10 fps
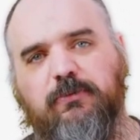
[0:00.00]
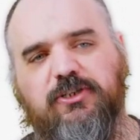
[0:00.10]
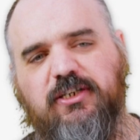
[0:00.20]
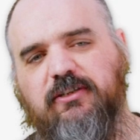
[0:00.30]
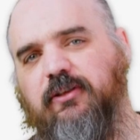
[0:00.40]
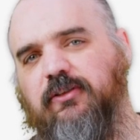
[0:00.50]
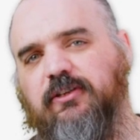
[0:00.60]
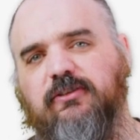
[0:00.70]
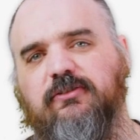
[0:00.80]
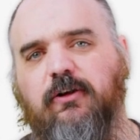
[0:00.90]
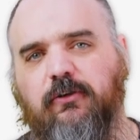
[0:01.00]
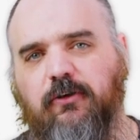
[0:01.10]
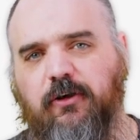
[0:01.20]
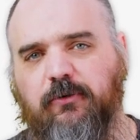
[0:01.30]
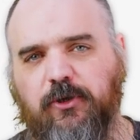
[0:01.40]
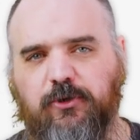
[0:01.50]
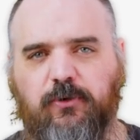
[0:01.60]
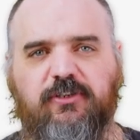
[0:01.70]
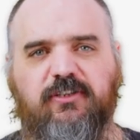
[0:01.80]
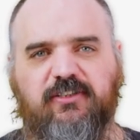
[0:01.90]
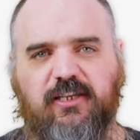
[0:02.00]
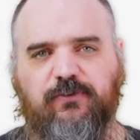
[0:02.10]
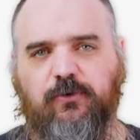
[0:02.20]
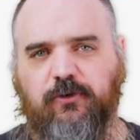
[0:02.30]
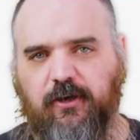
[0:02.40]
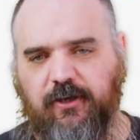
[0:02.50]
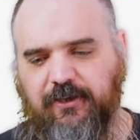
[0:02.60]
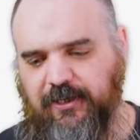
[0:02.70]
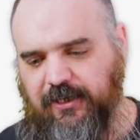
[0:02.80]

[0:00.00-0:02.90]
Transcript: machines that this installed on, whether it was successful or not.